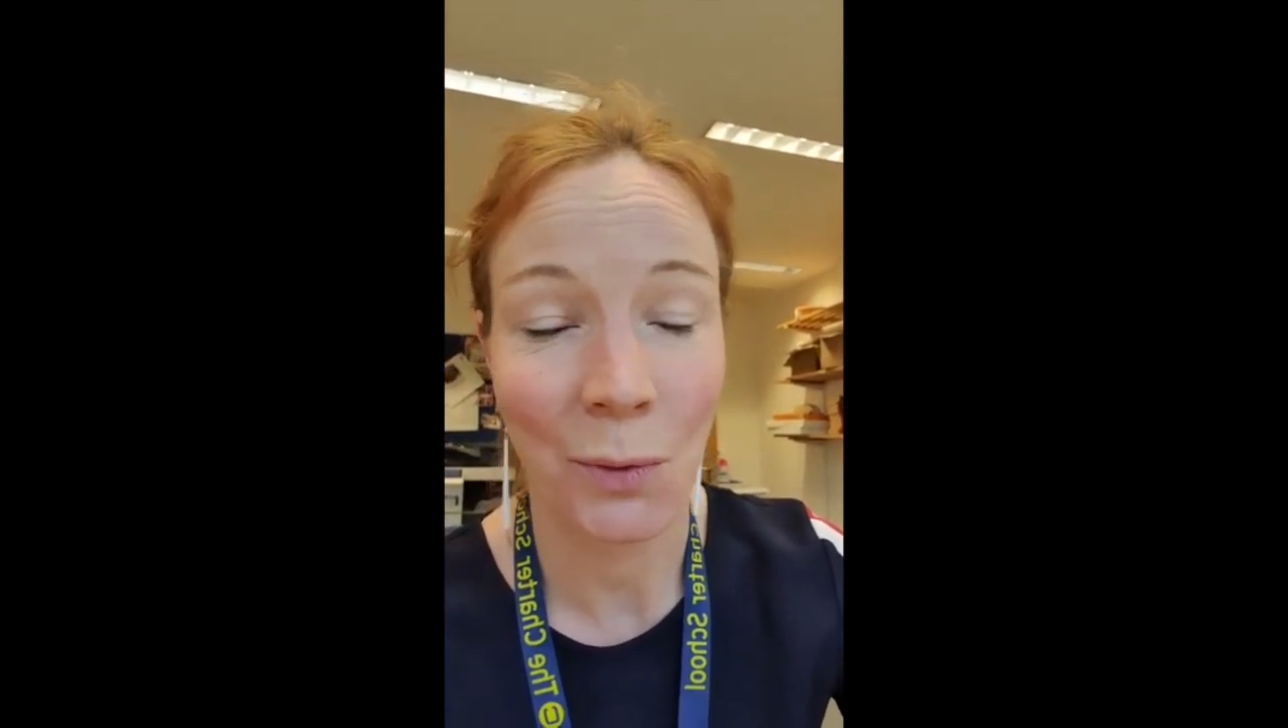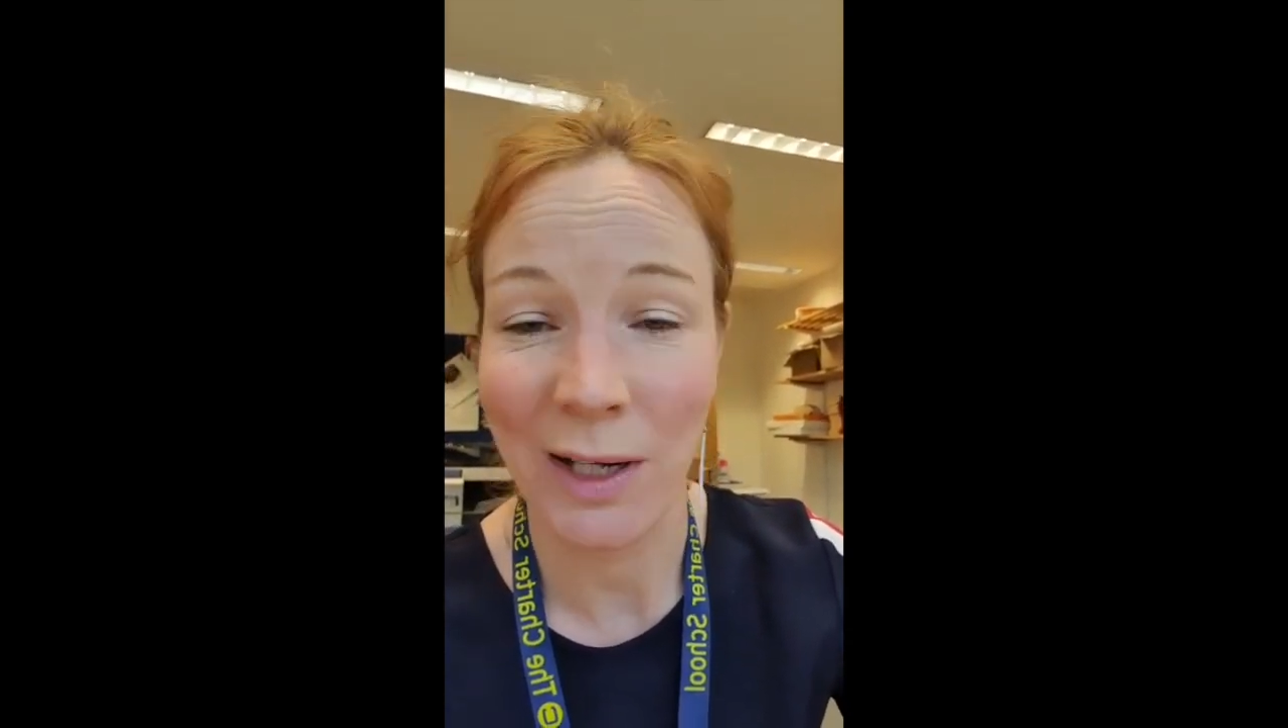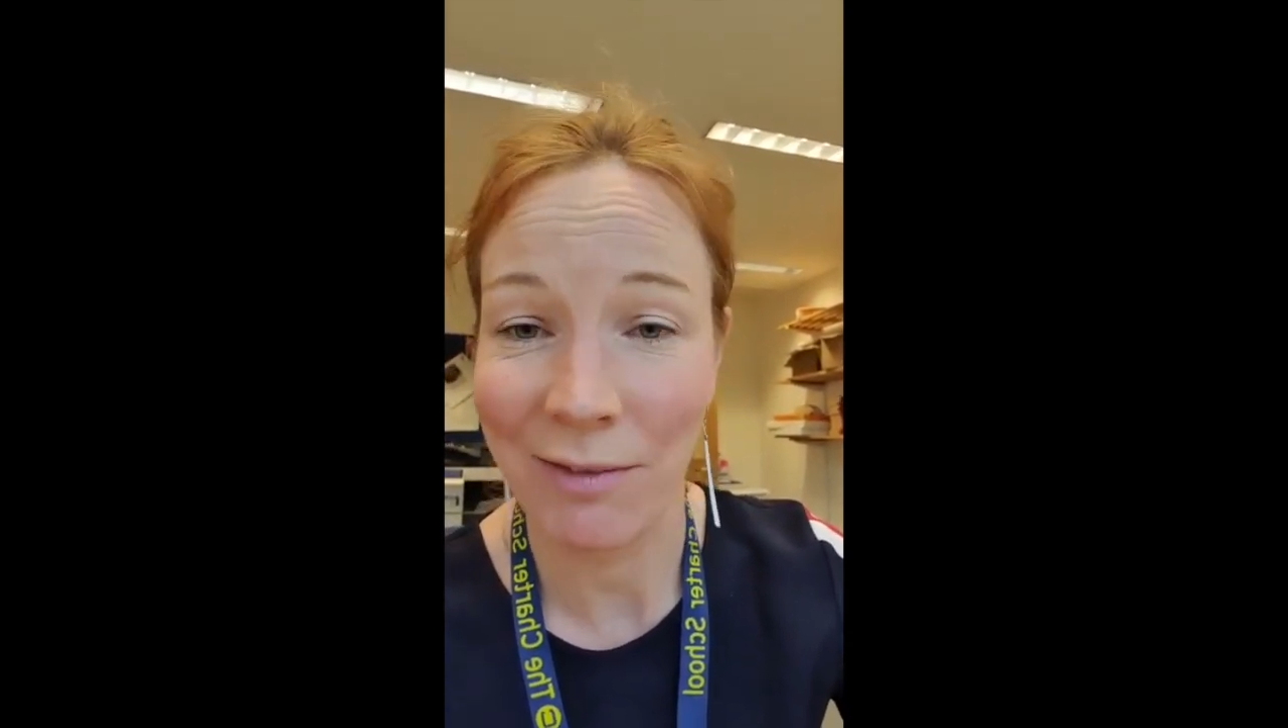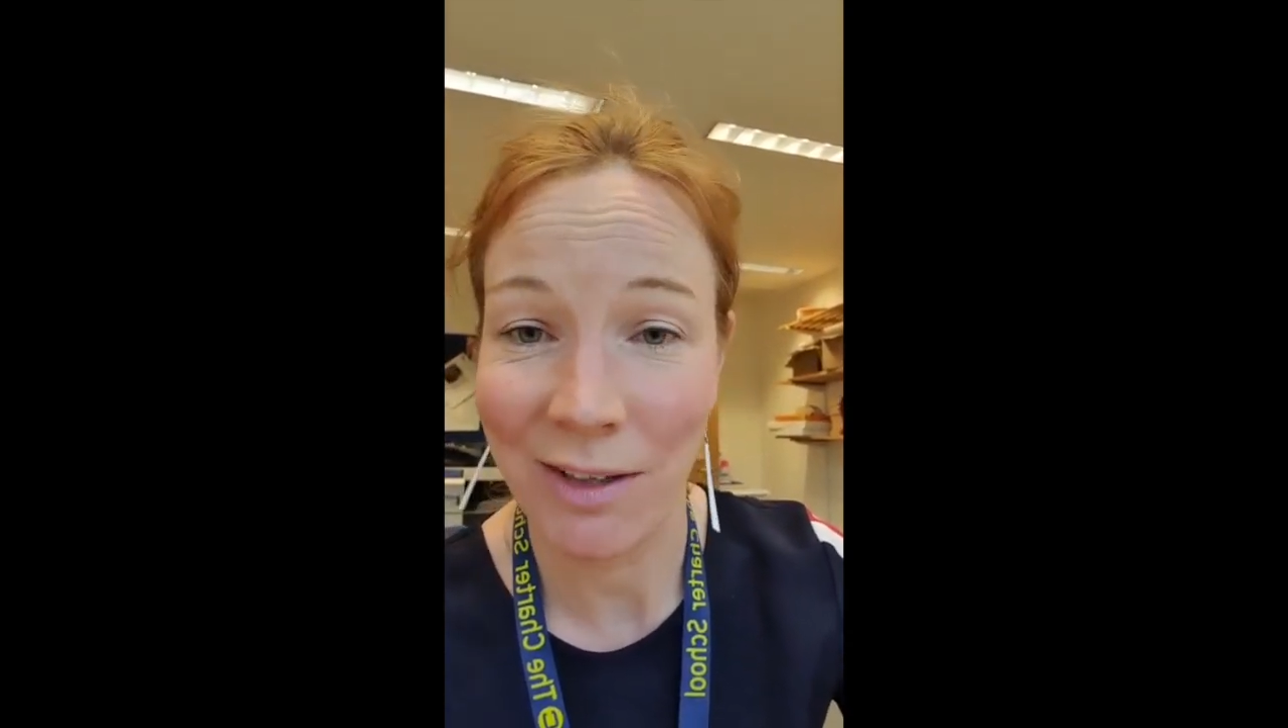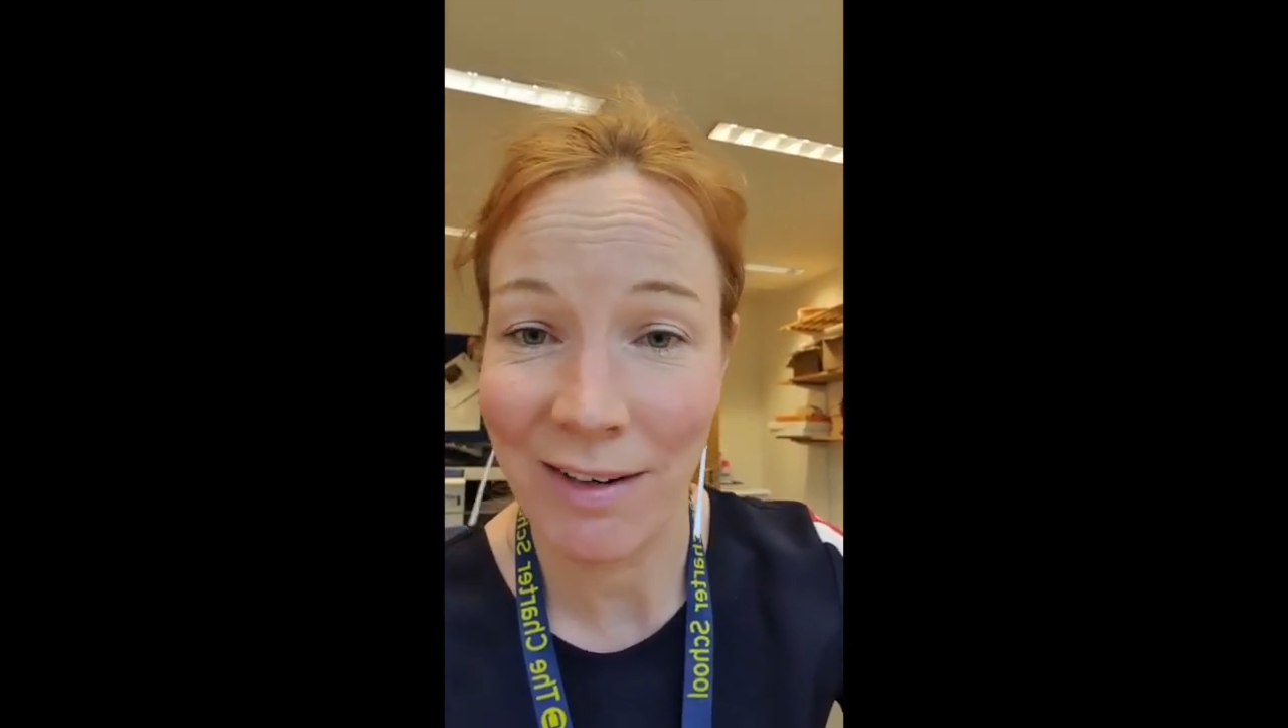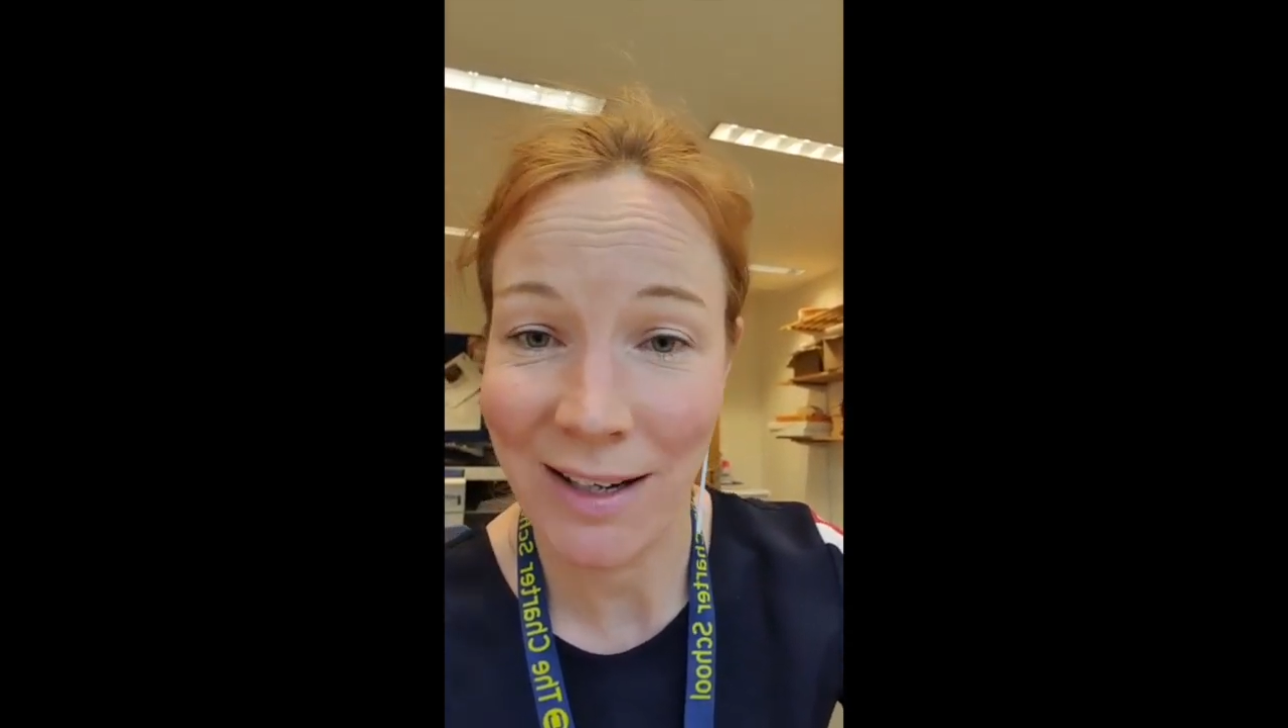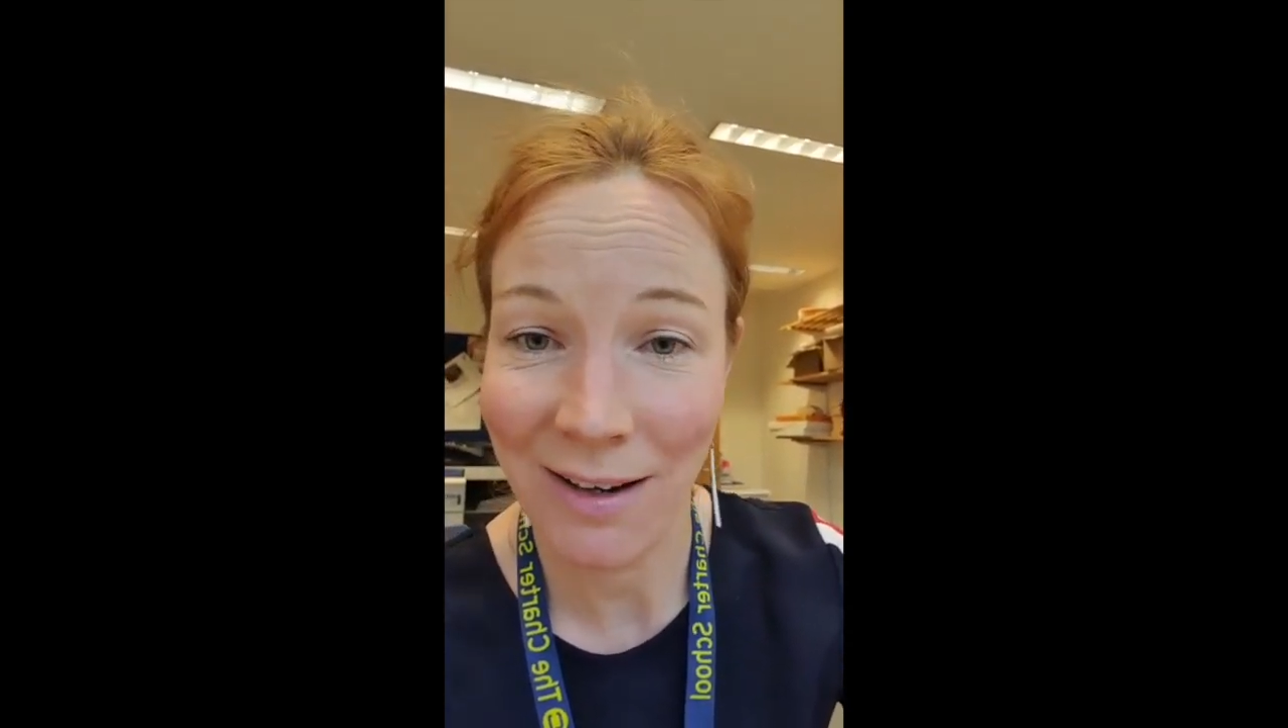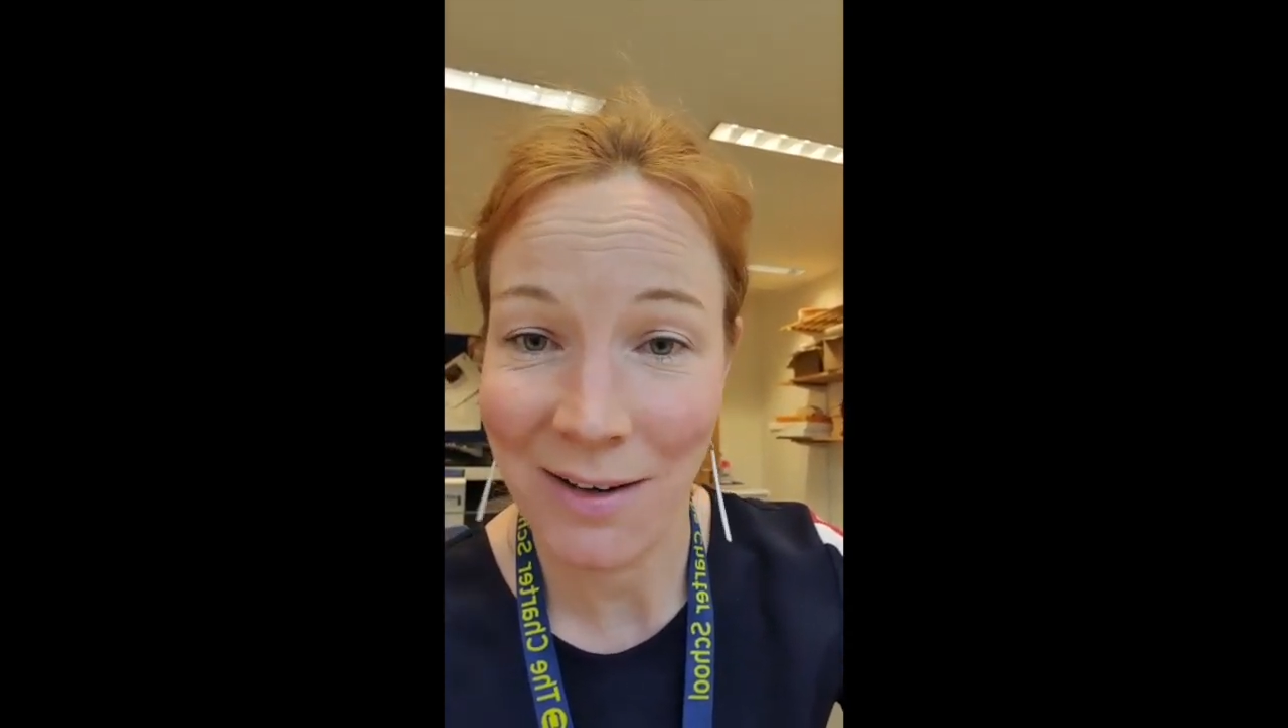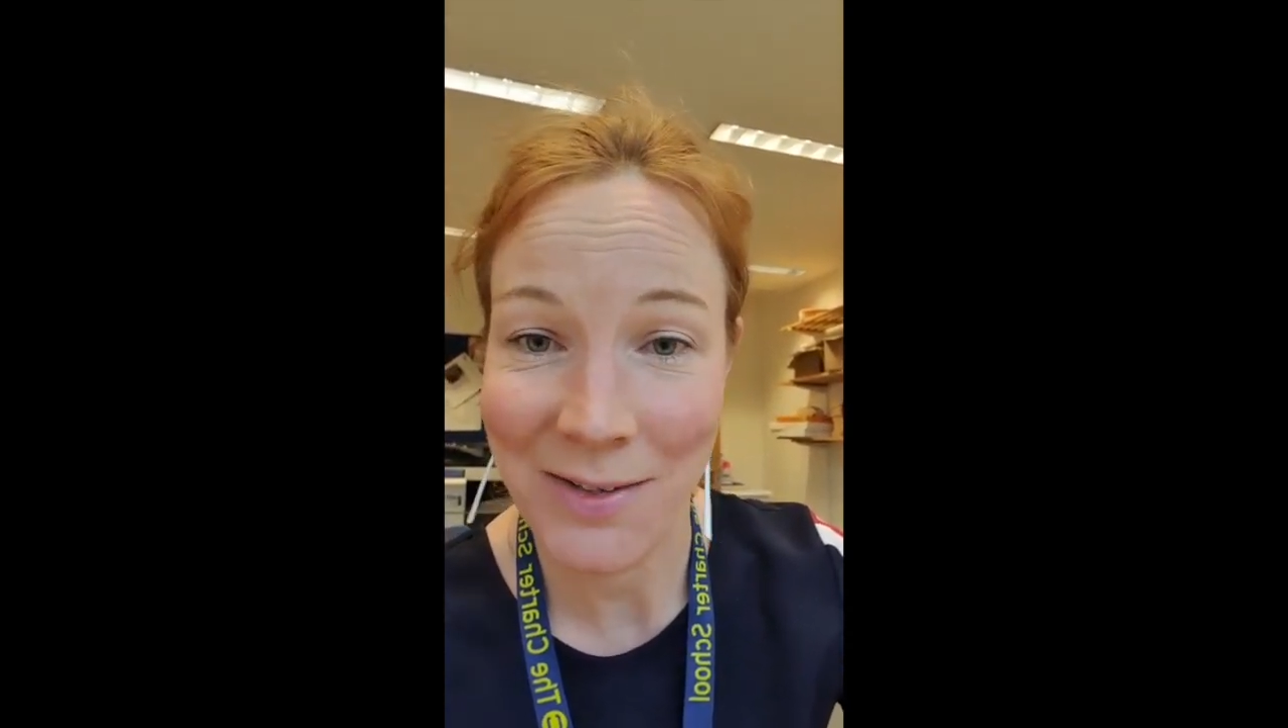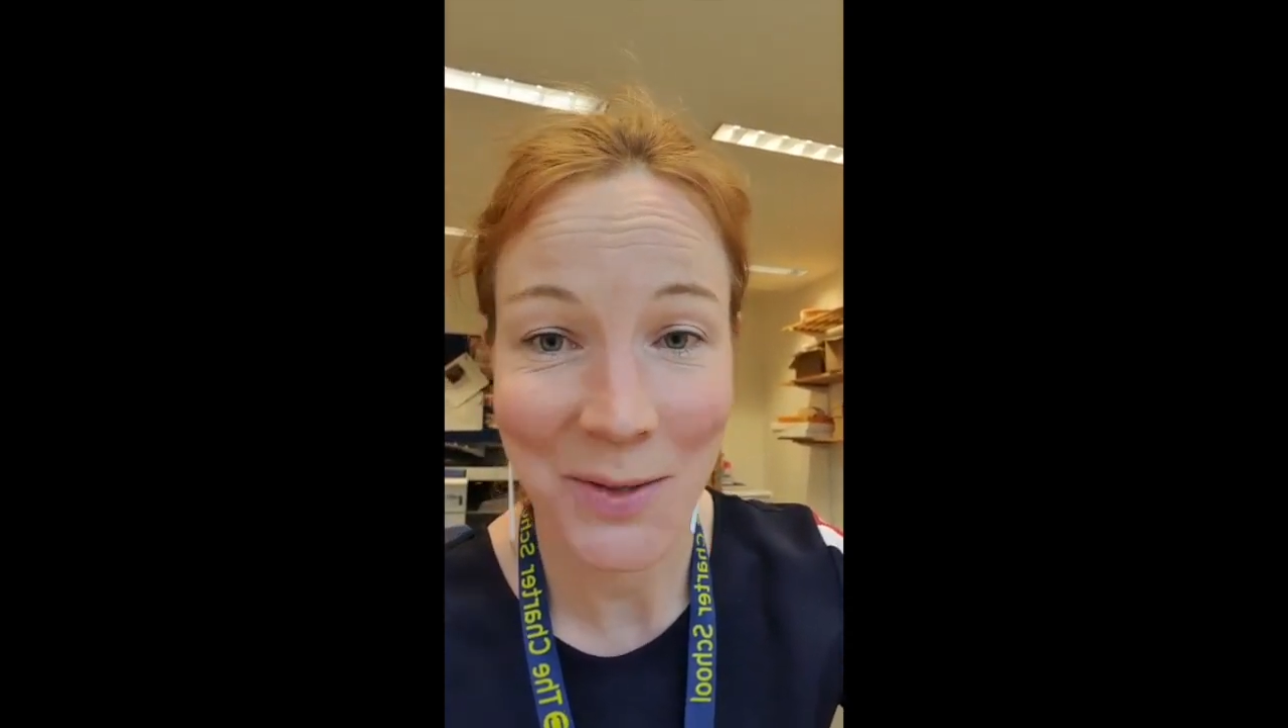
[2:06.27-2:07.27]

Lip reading: or given a red card